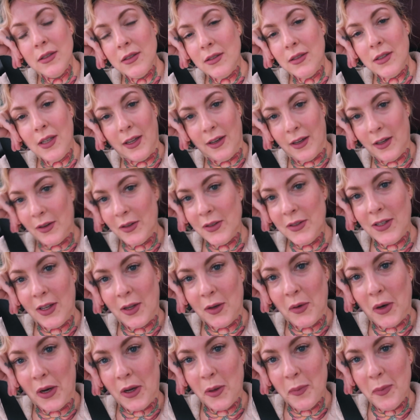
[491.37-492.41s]
ten out of
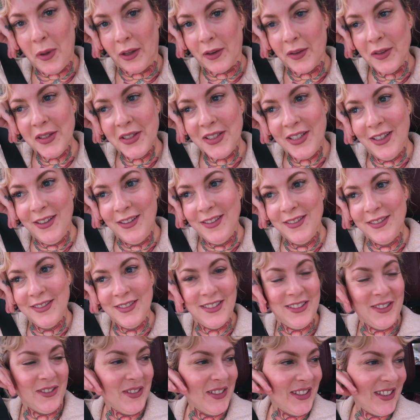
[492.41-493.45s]
ten recommend.
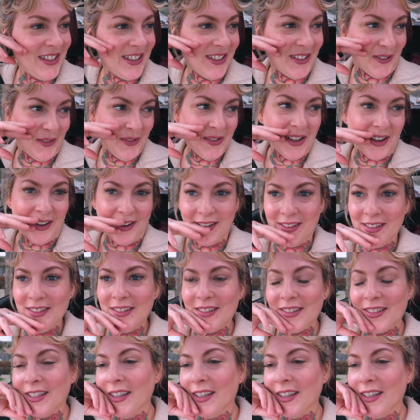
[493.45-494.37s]
It was so nice.